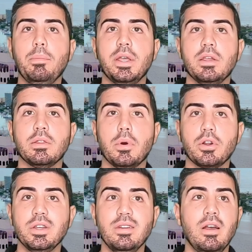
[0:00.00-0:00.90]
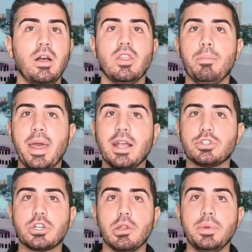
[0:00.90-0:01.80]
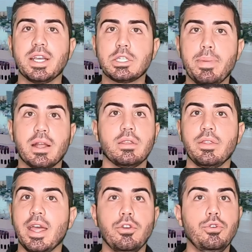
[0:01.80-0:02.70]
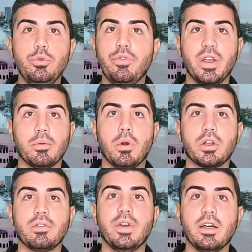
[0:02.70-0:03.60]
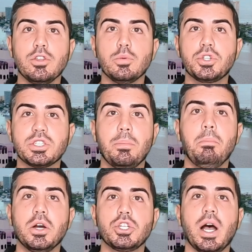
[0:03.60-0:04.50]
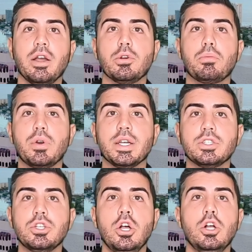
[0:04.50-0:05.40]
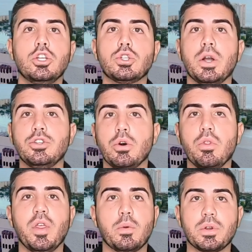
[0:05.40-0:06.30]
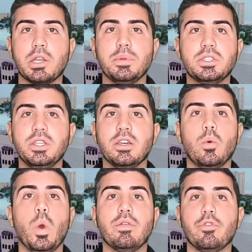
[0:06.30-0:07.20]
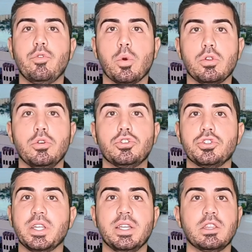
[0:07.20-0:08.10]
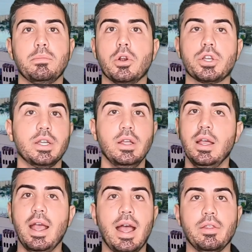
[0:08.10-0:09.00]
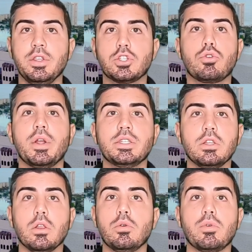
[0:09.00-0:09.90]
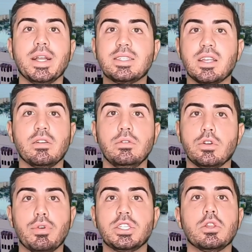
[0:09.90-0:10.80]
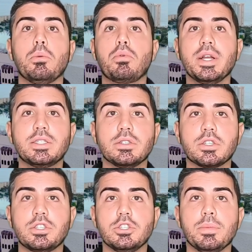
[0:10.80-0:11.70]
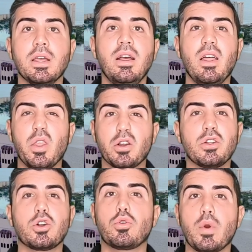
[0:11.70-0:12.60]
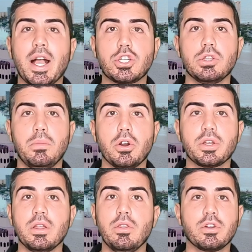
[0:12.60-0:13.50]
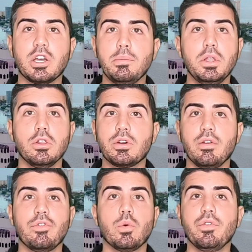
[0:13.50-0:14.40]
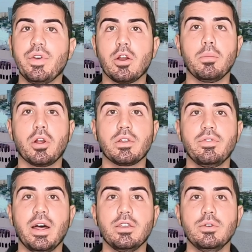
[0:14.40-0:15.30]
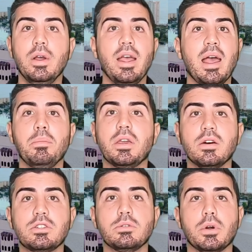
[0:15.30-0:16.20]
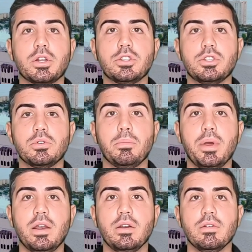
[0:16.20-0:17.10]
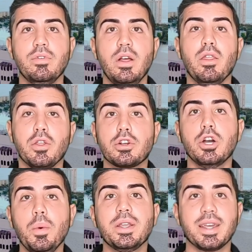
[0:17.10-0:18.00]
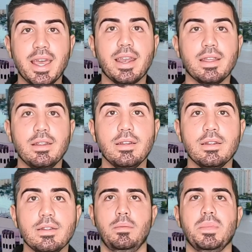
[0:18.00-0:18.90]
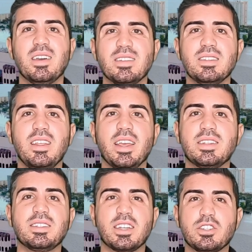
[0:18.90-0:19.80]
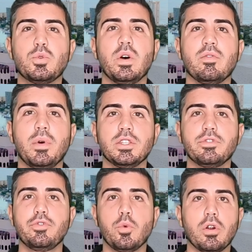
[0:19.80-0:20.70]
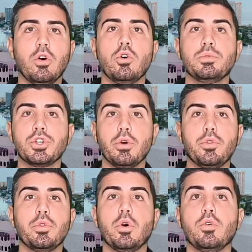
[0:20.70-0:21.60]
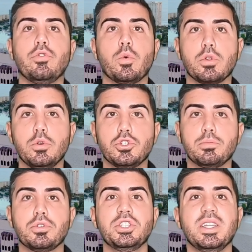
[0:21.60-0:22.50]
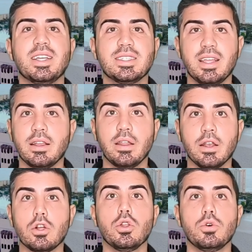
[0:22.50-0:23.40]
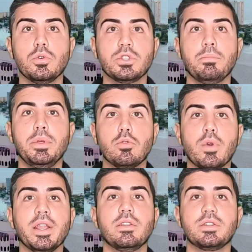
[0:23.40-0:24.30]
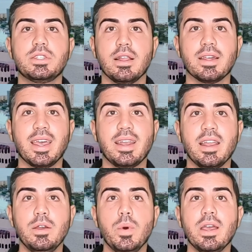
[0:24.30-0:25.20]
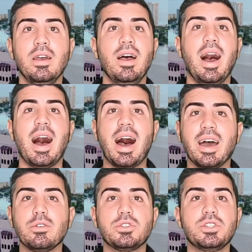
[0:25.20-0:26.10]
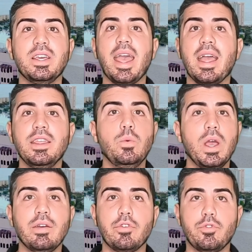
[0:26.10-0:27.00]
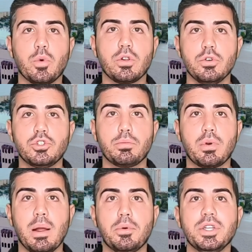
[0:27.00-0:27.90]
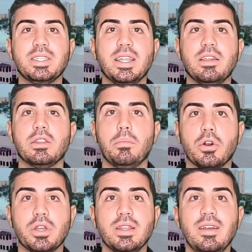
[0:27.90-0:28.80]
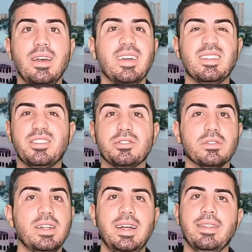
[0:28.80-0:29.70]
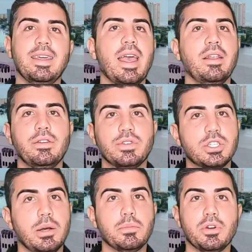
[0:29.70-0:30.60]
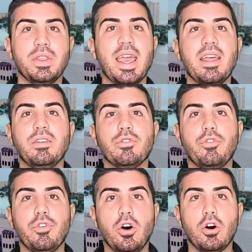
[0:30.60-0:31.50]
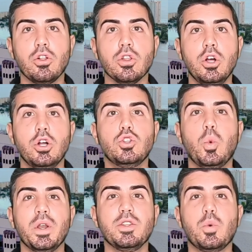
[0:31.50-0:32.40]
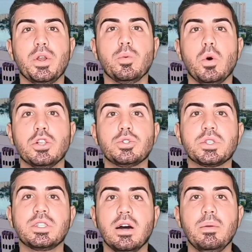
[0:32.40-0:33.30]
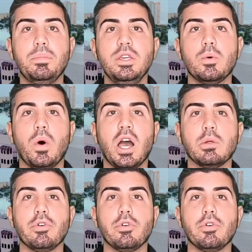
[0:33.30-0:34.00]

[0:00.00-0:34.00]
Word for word: hitting the market, the banks are going to be expecting that new fair market value, which is a much higher price. So I don't think we're going to be seeing a wave of foreclosures that hit the market at these crazy low rates, crazy low prices, that are going to crash the market. They're going to be looking for fair market value, and because the market's so competitive, they're going to get it. Because it takes 6 to 12 months for a home to go through the whole foreclosure proceedings and close and be ready to sell again anyway, I don't see any wave of foreclosure properties hitting the market until the end of summer, the end of fall 2021. So it's gonna be a while